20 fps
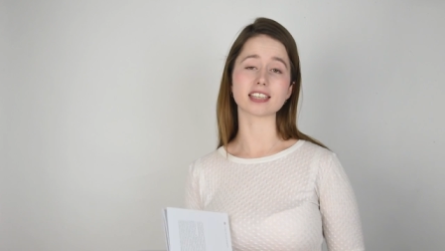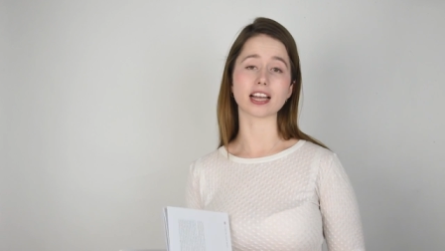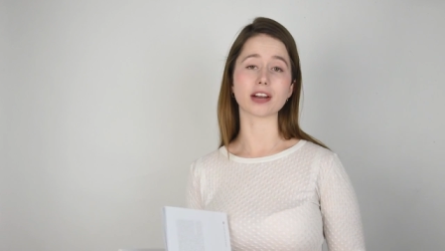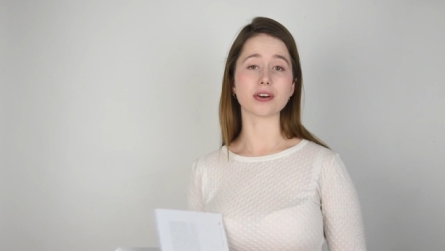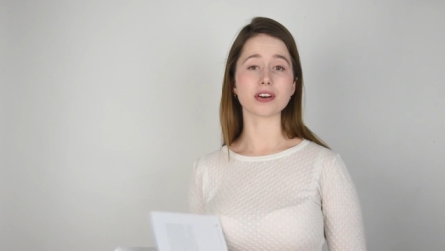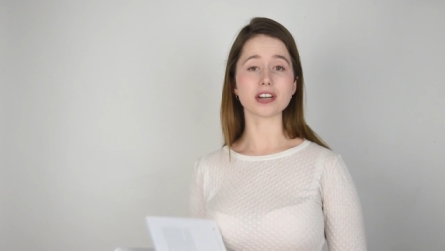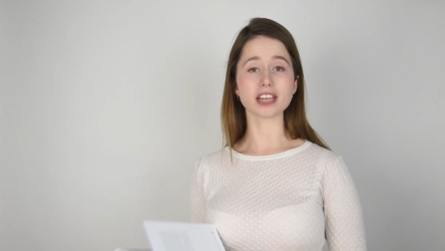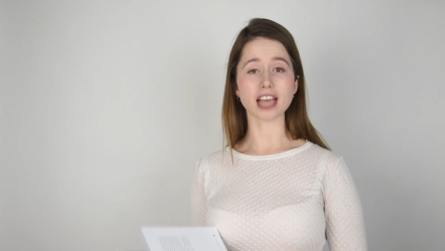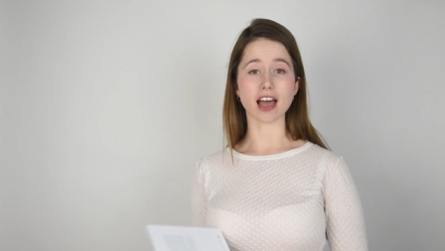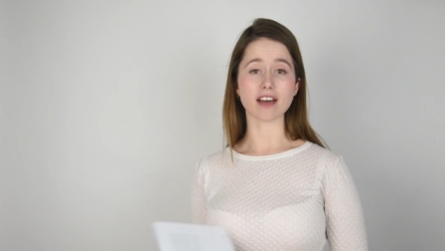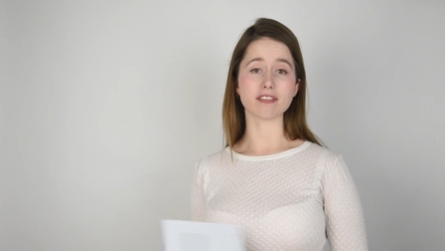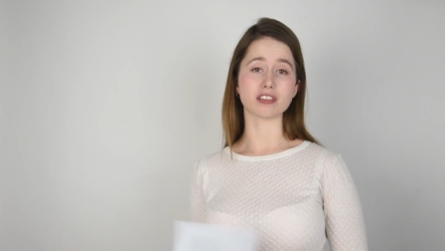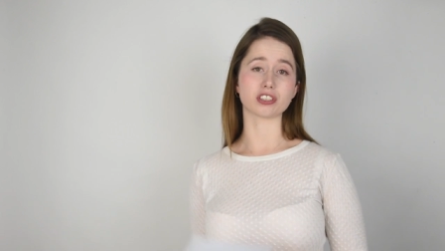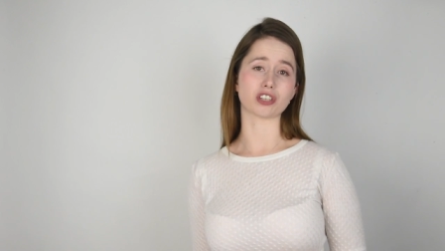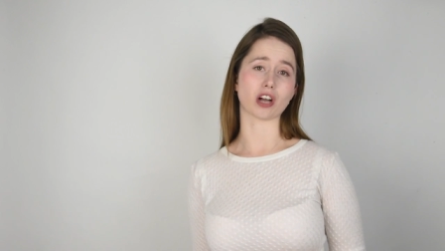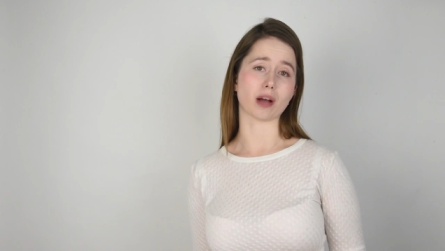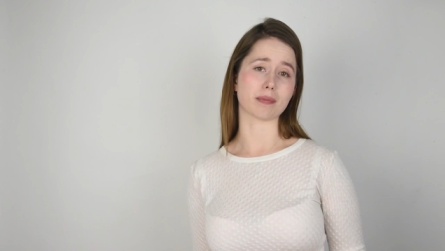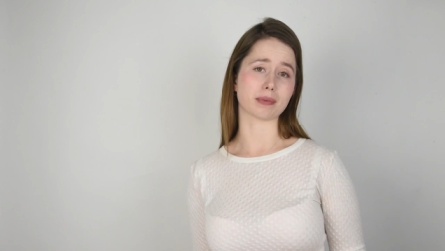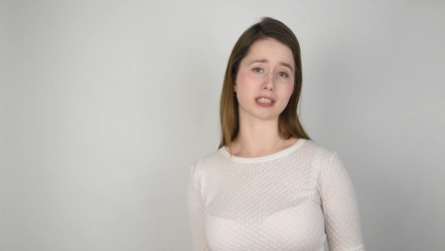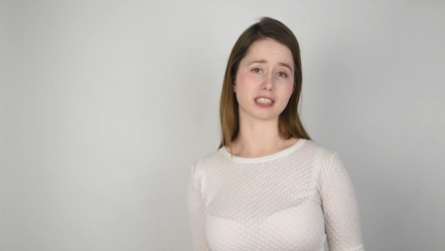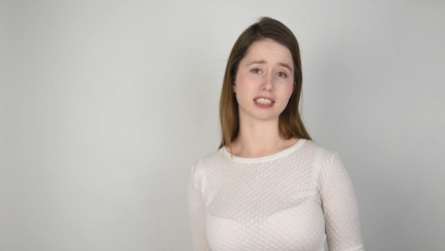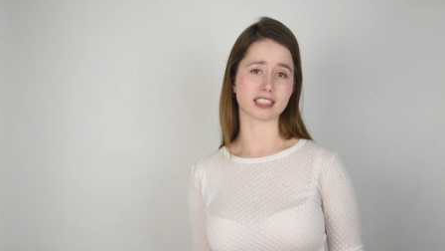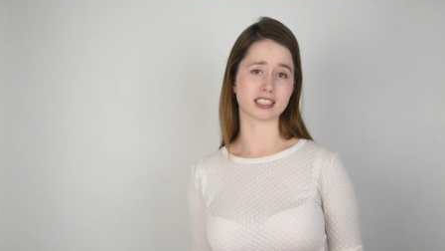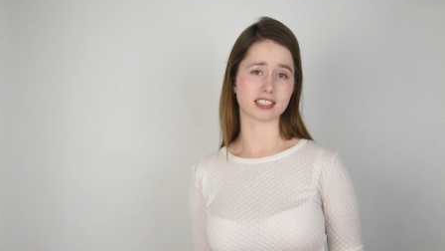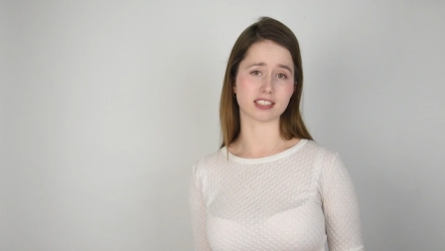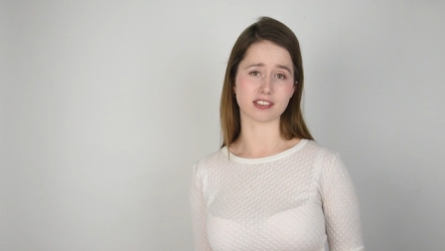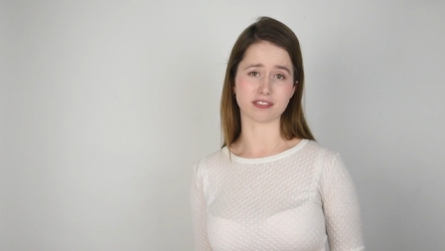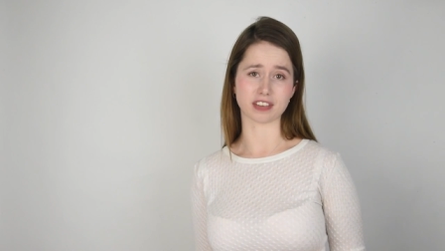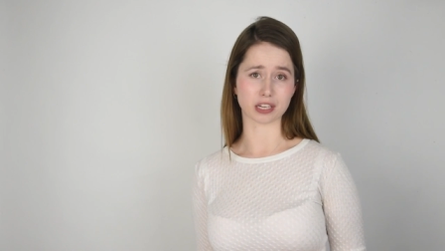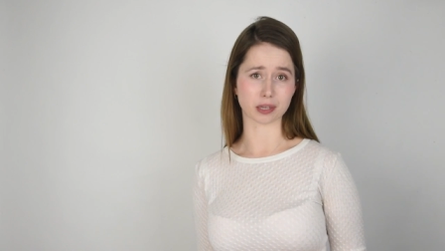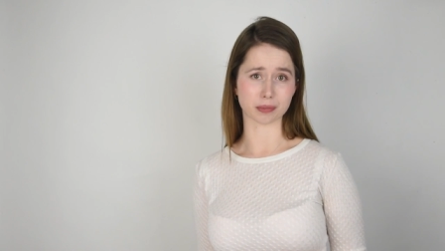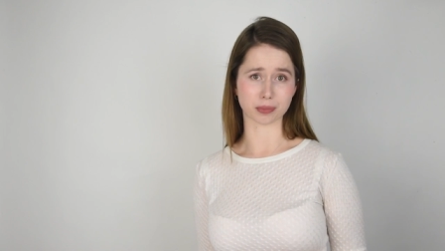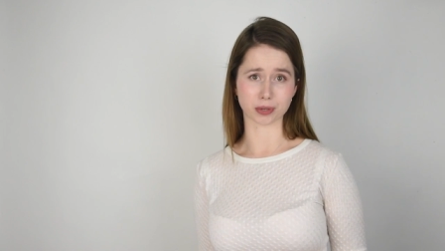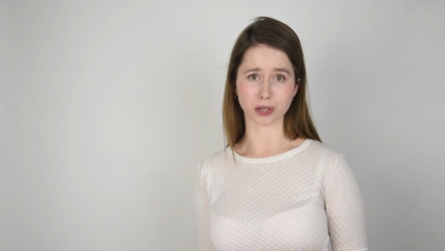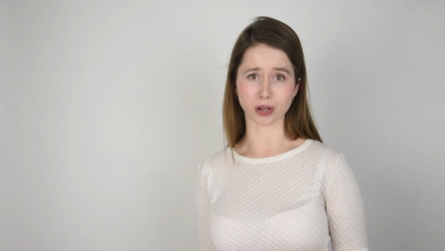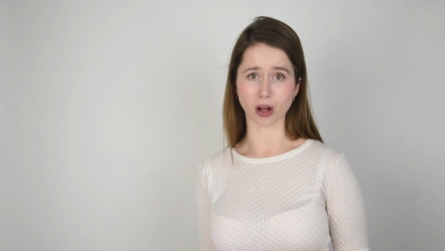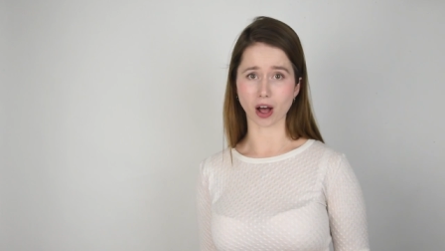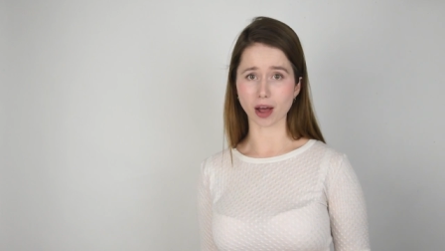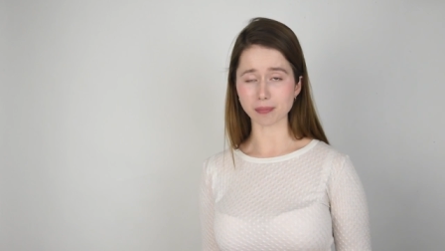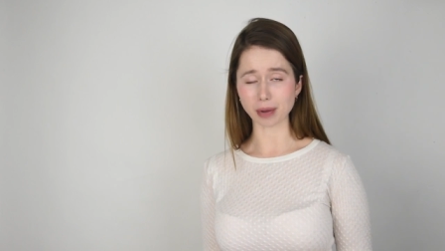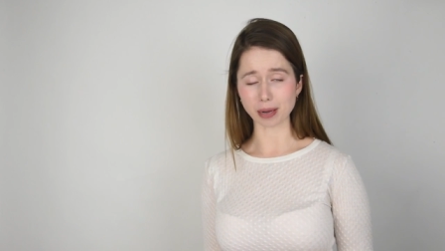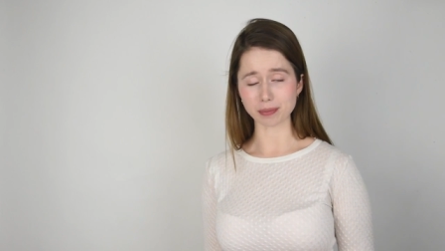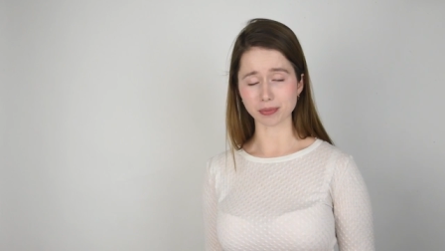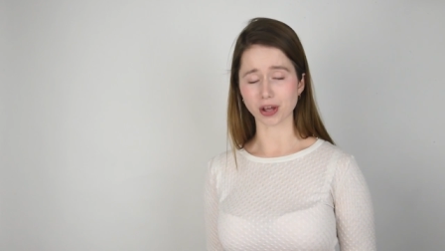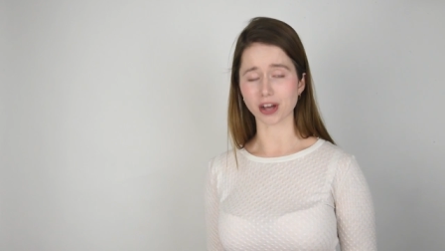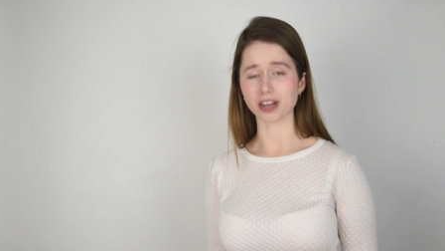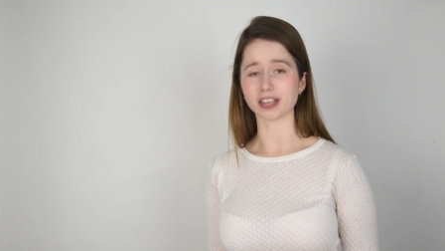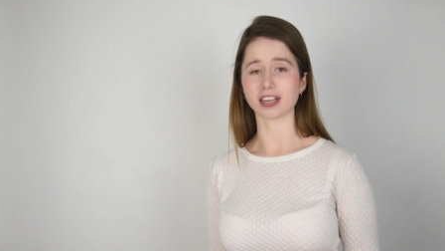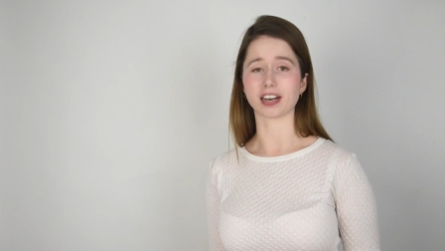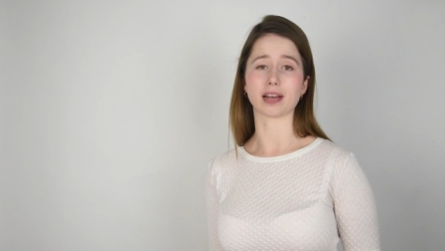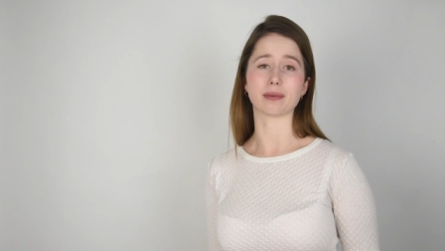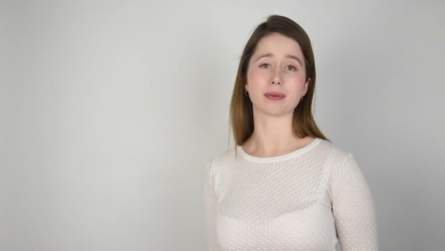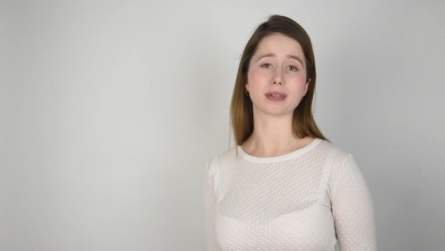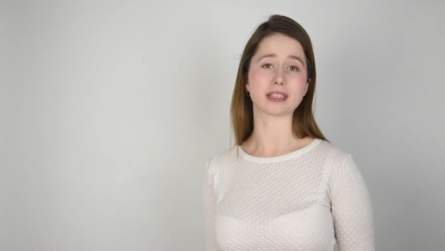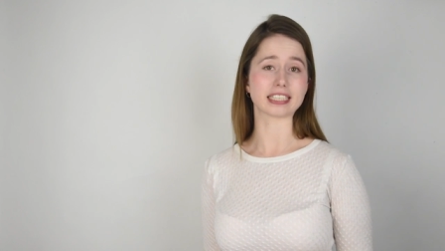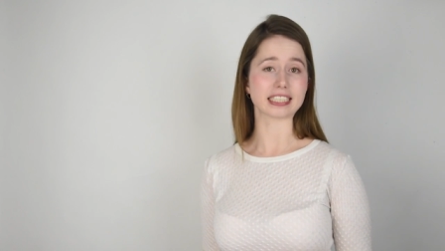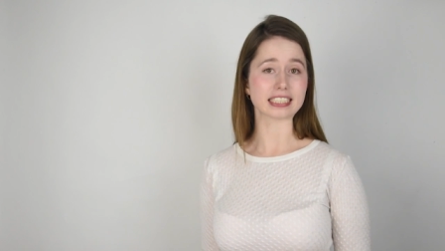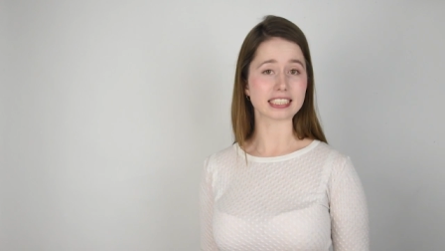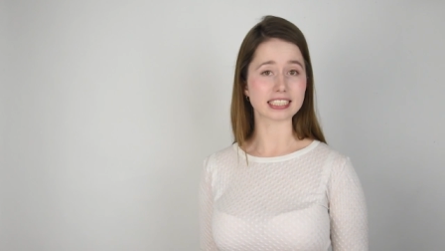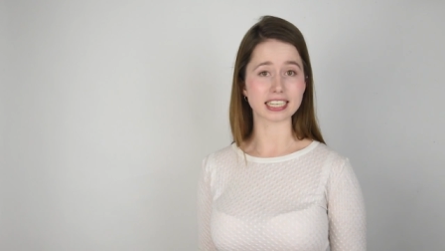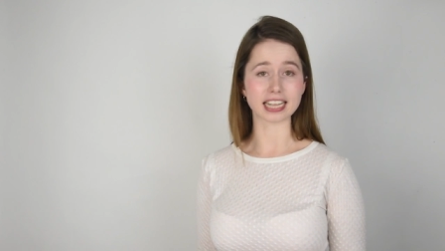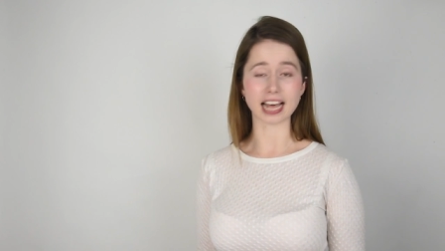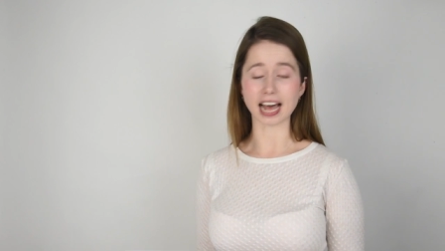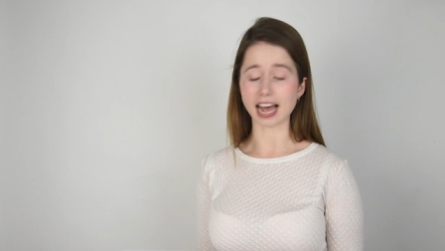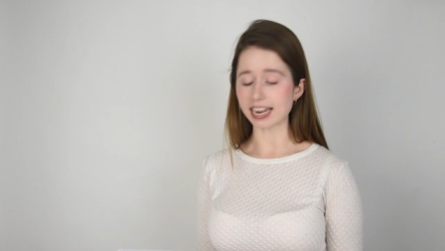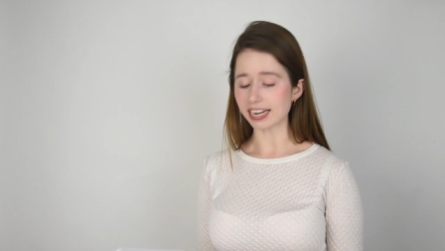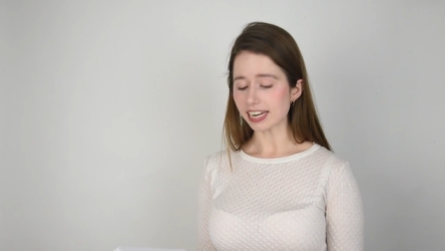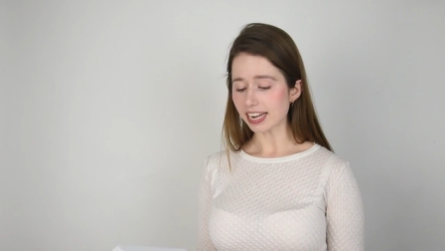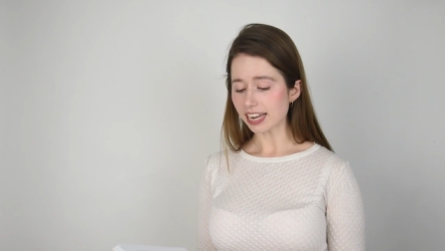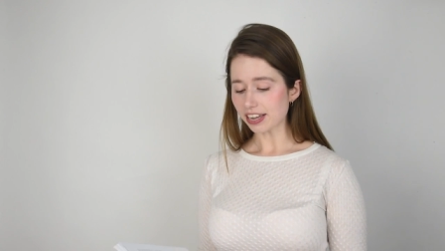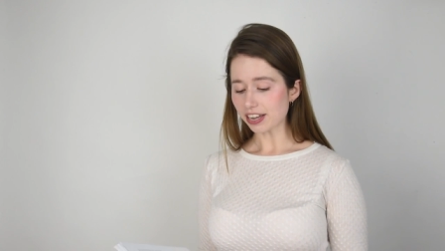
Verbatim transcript: I already have the shopping lists available on my blog and I will link to that.